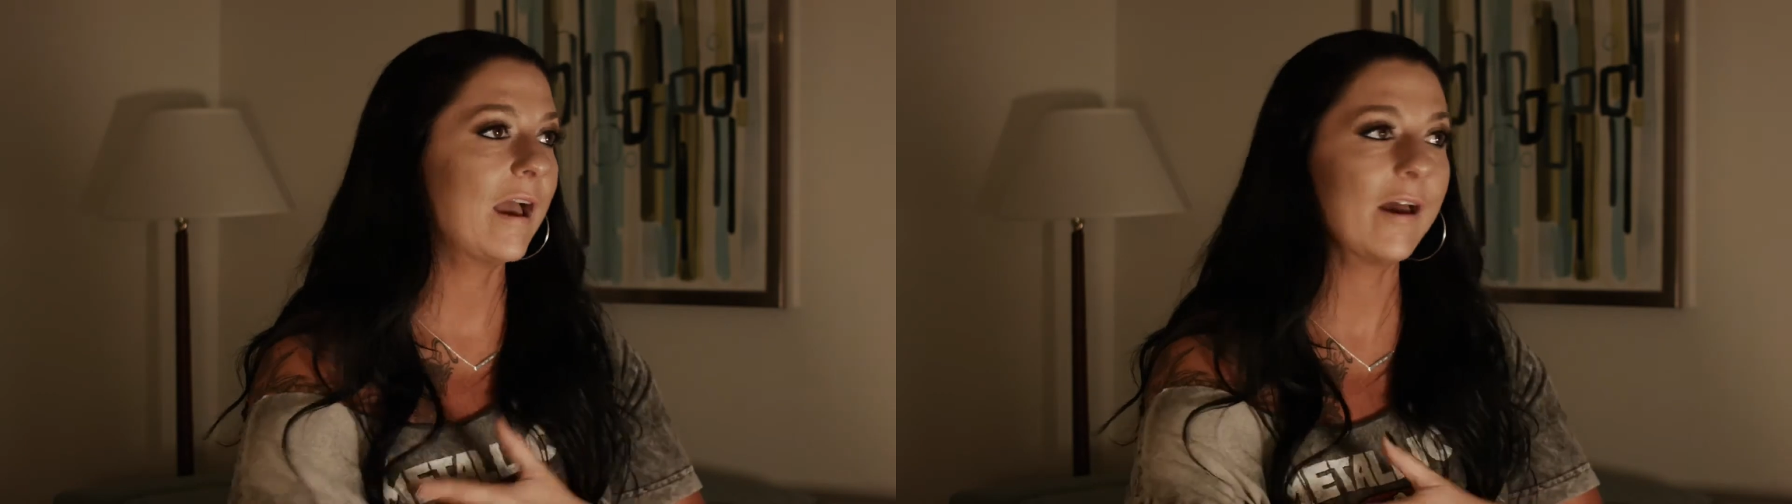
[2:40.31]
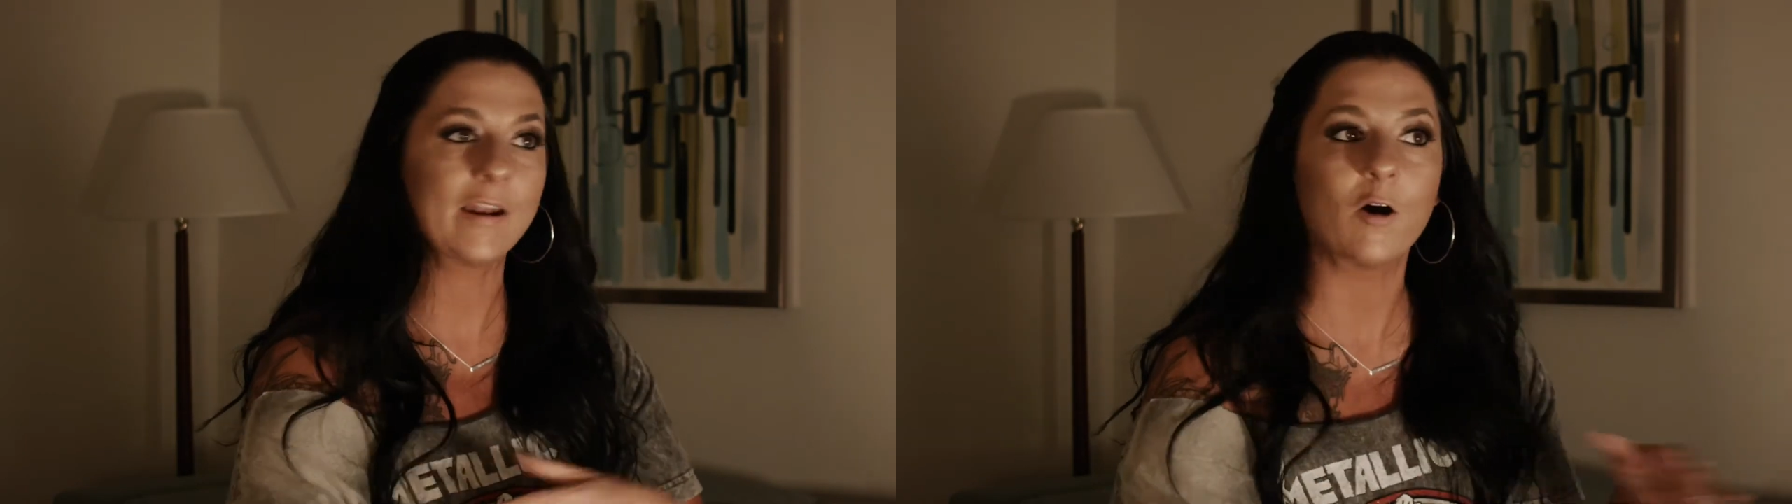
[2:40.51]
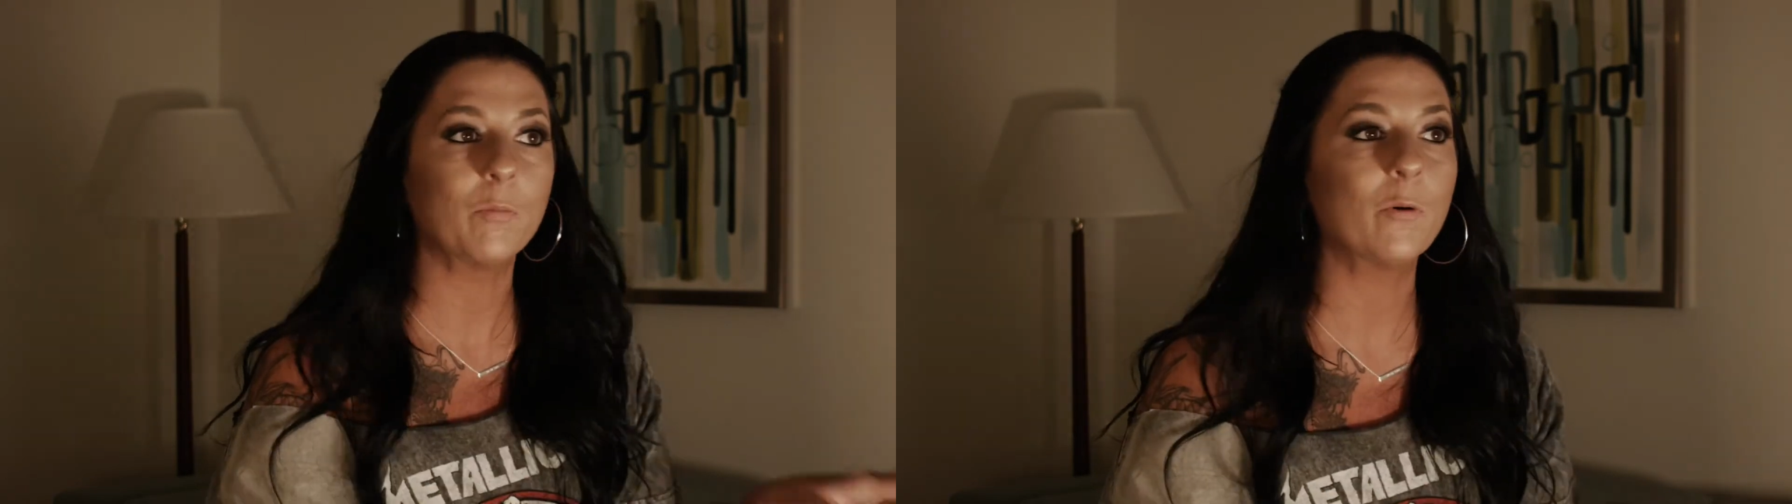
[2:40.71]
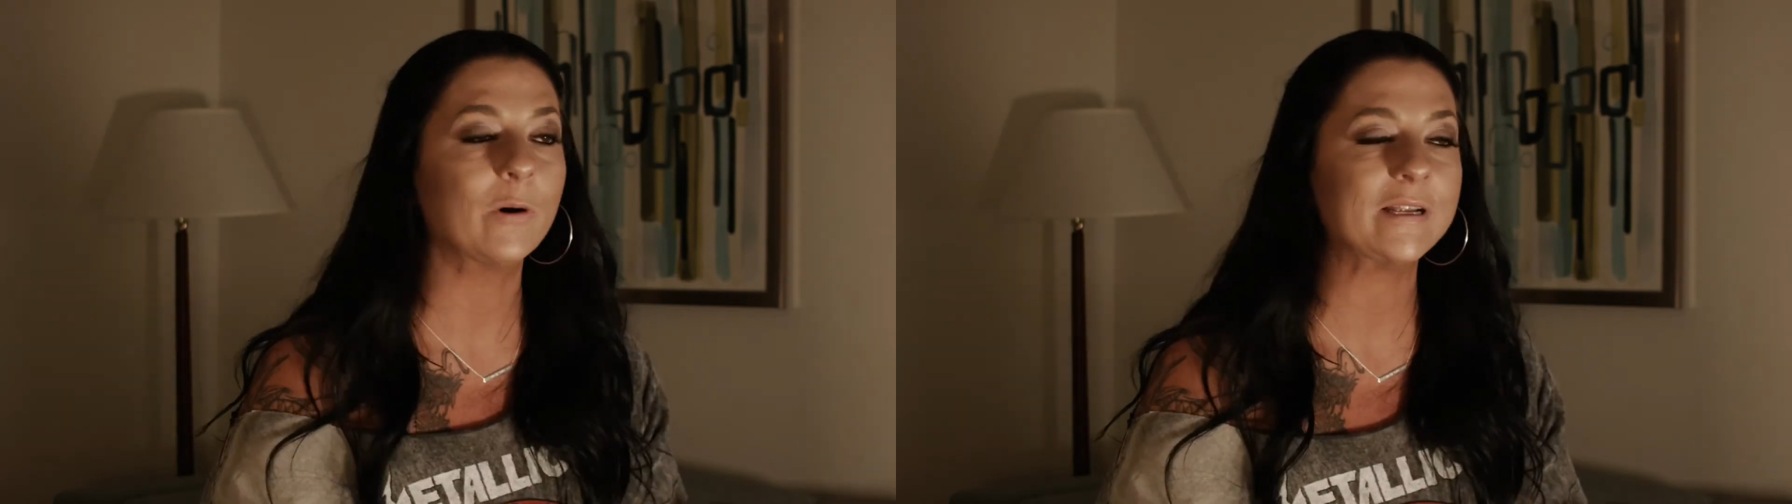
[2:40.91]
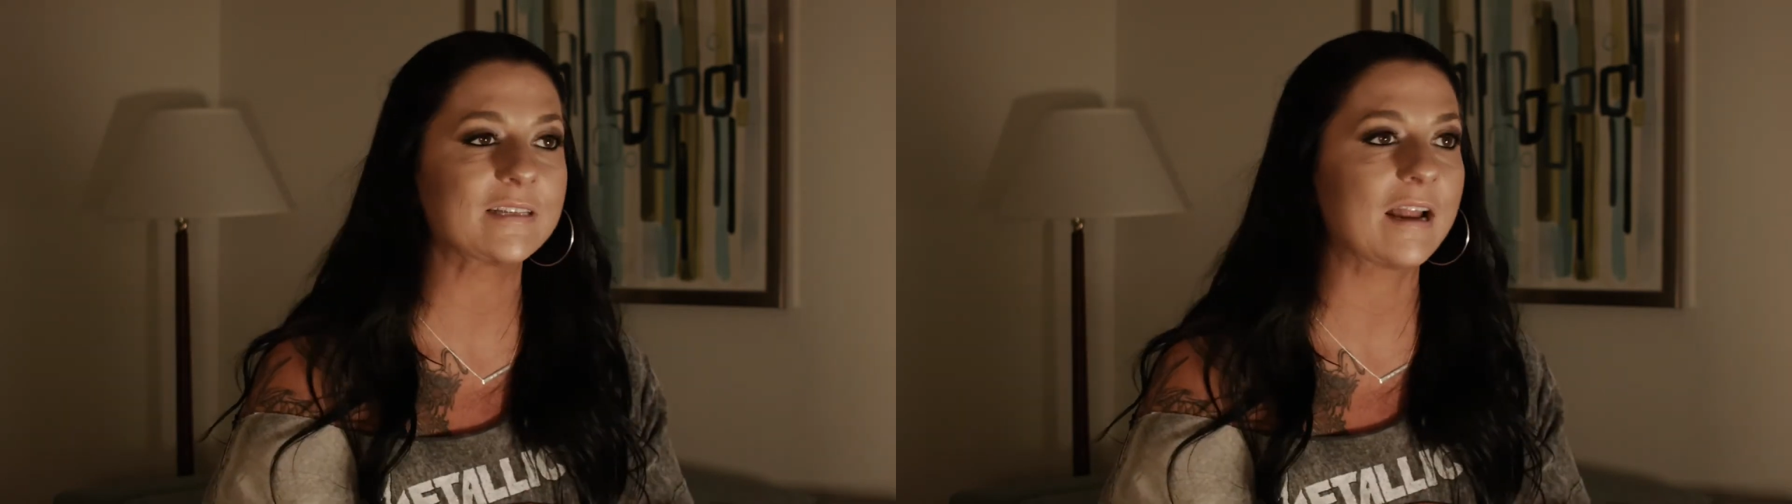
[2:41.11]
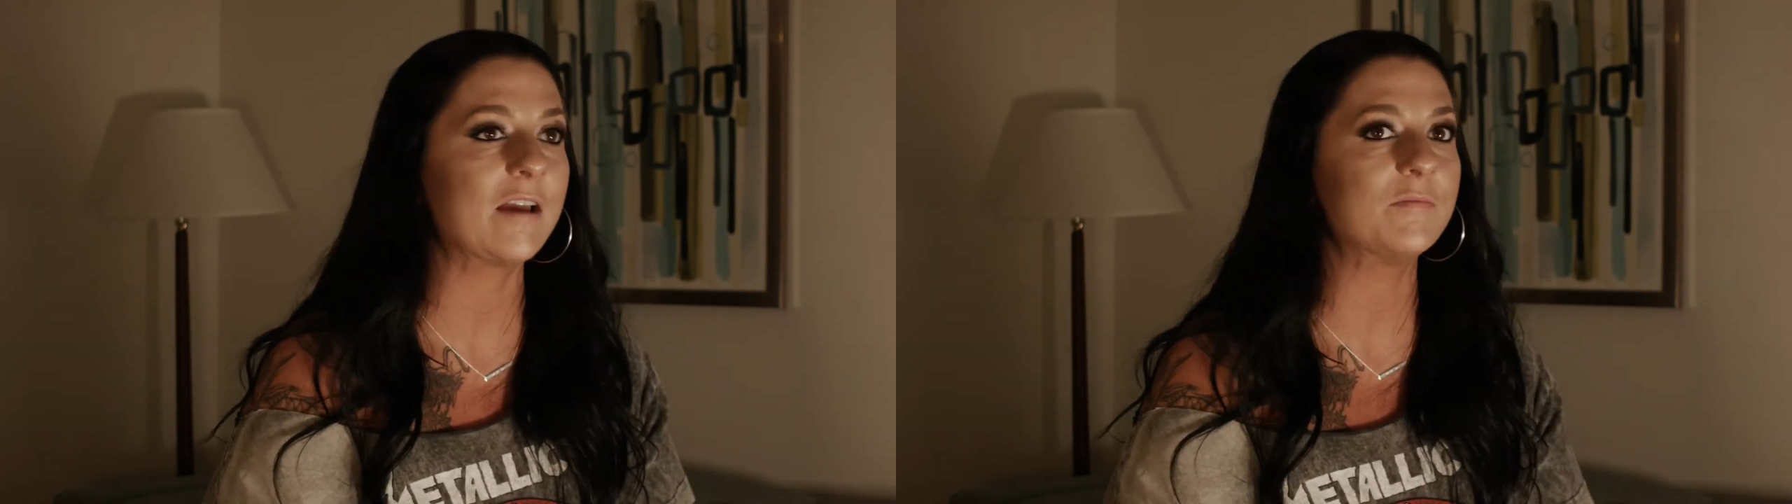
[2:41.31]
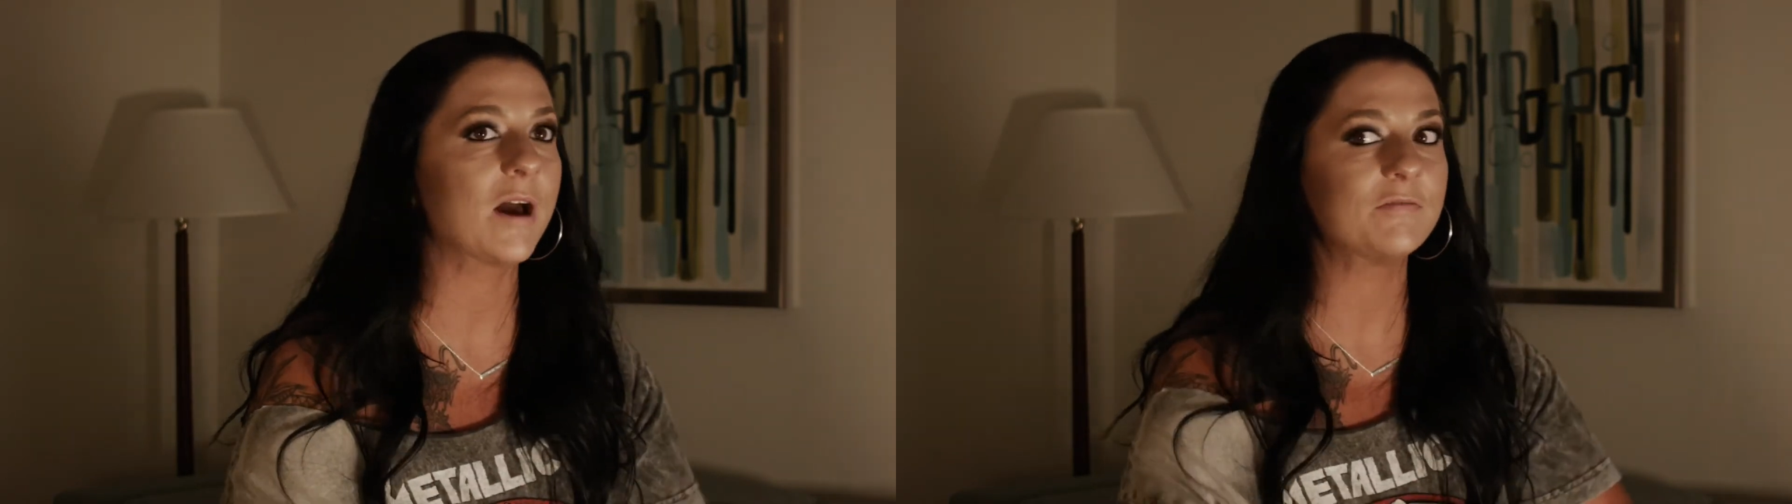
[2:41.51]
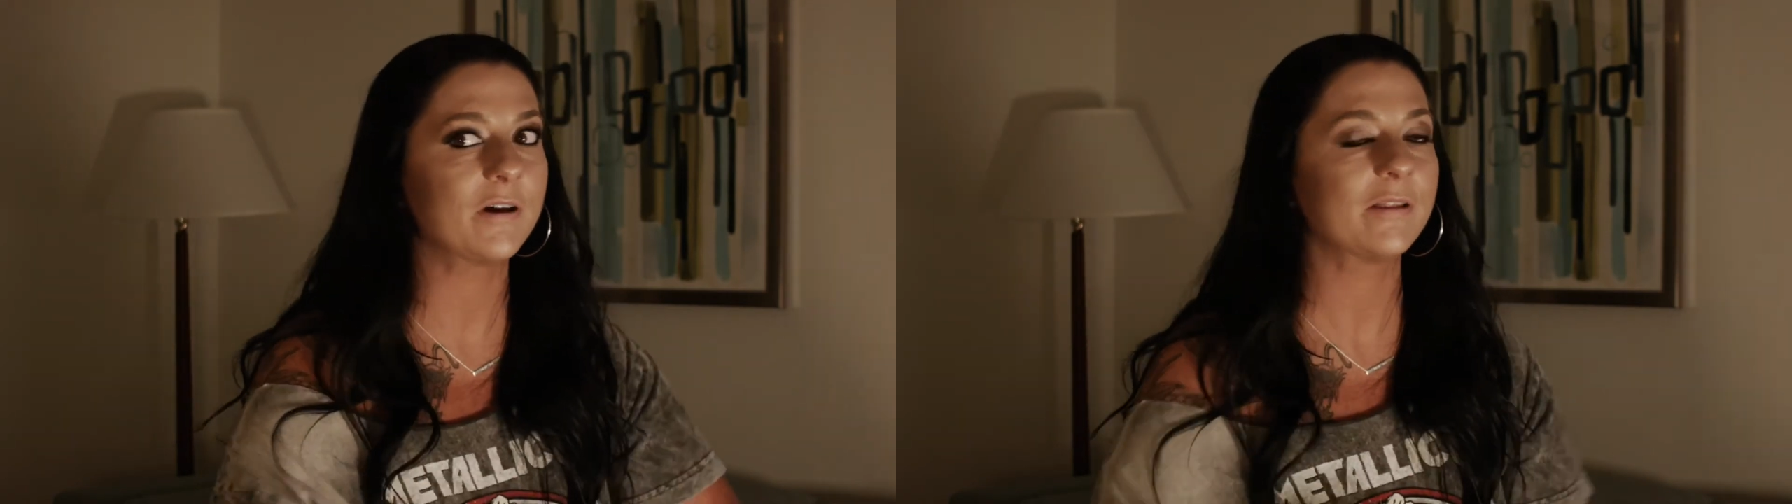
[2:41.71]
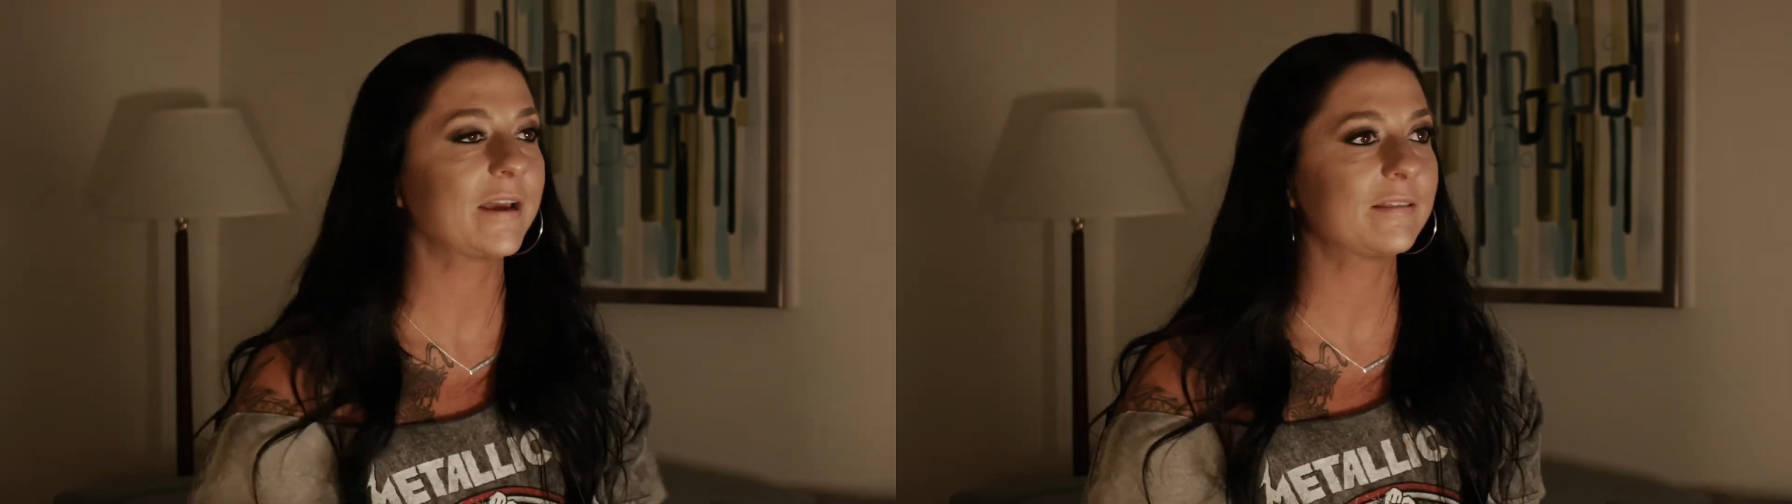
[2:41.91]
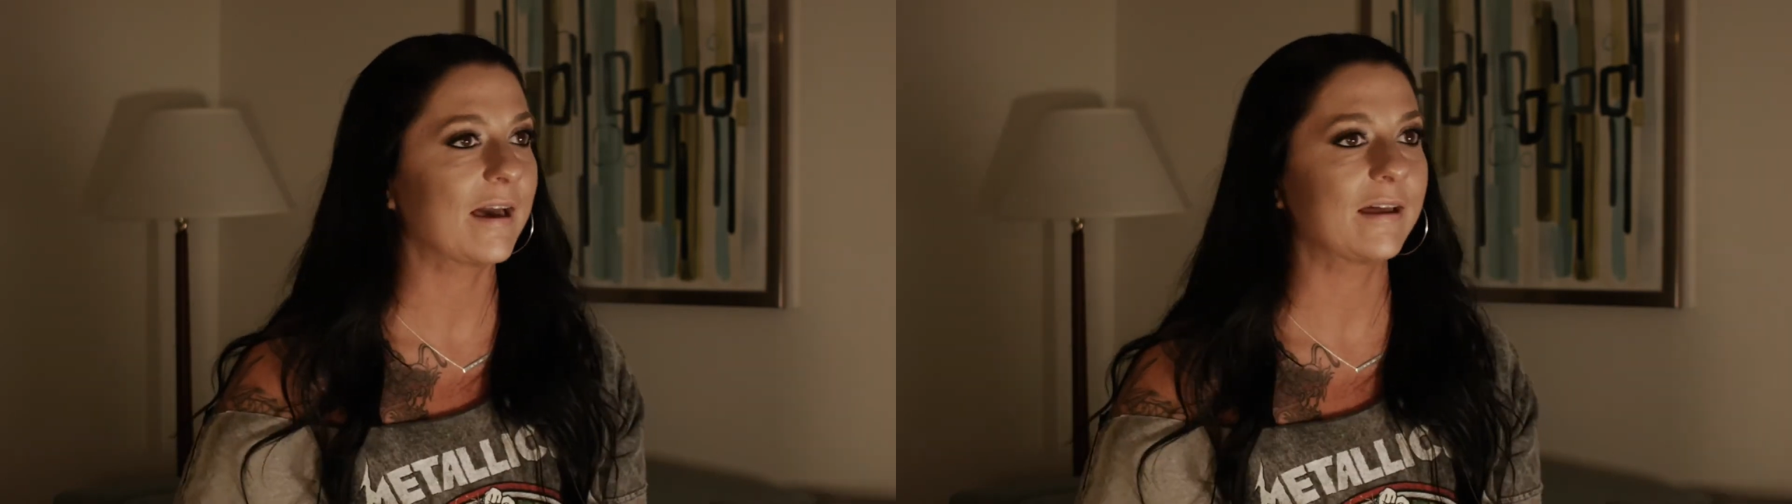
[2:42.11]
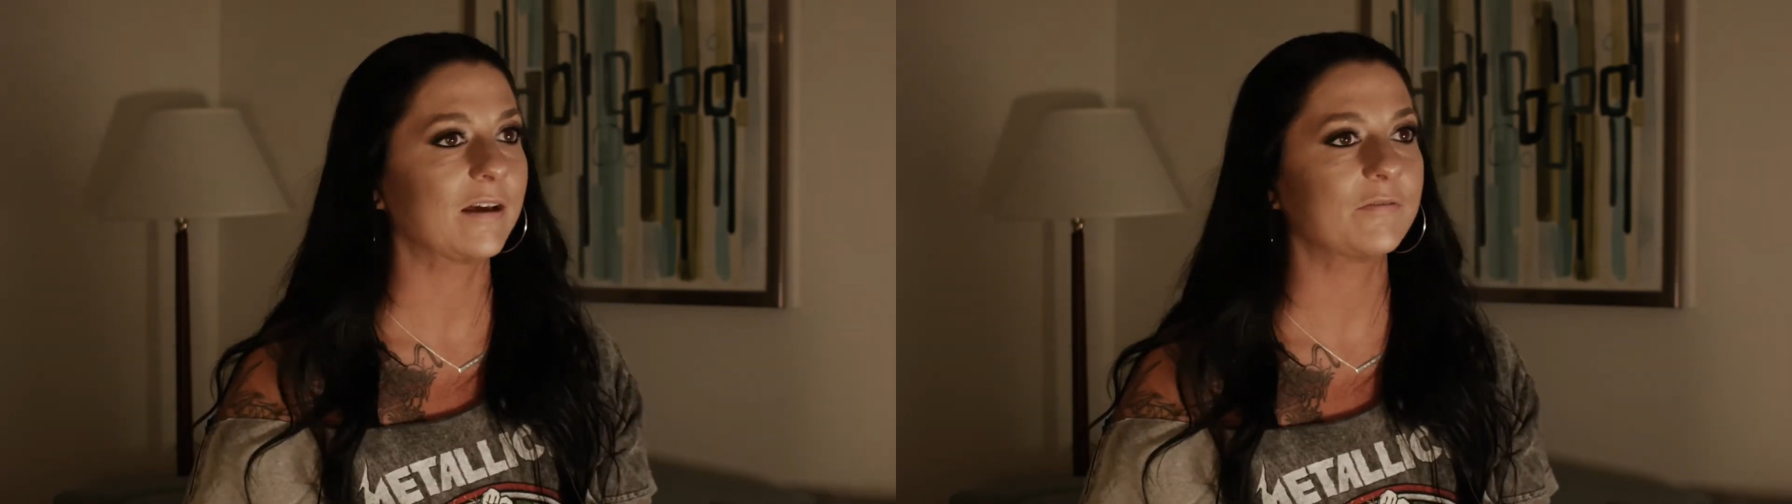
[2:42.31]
at all points, and I have not felt like that.